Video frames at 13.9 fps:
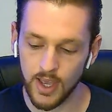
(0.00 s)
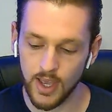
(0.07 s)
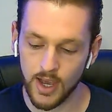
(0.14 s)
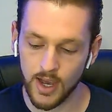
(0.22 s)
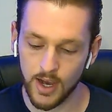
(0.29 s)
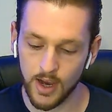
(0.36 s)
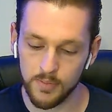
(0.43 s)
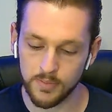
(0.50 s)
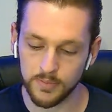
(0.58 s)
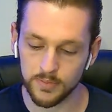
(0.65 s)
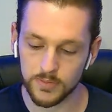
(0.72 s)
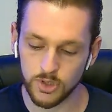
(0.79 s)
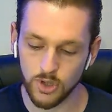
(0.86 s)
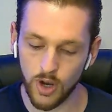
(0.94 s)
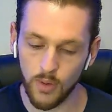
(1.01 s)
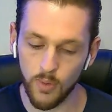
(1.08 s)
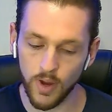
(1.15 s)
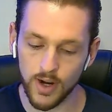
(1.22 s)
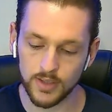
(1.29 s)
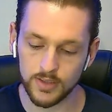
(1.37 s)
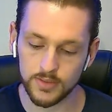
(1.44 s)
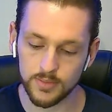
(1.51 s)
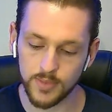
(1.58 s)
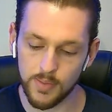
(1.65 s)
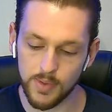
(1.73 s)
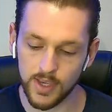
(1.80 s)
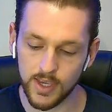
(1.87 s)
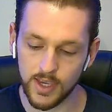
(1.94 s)
Um, so I want to
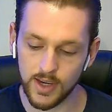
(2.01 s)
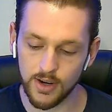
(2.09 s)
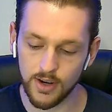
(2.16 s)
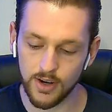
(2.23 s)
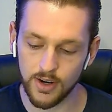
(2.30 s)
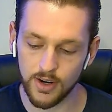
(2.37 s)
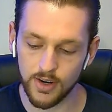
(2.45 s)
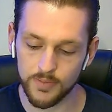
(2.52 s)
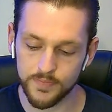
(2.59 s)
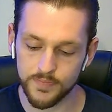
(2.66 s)
maybe hear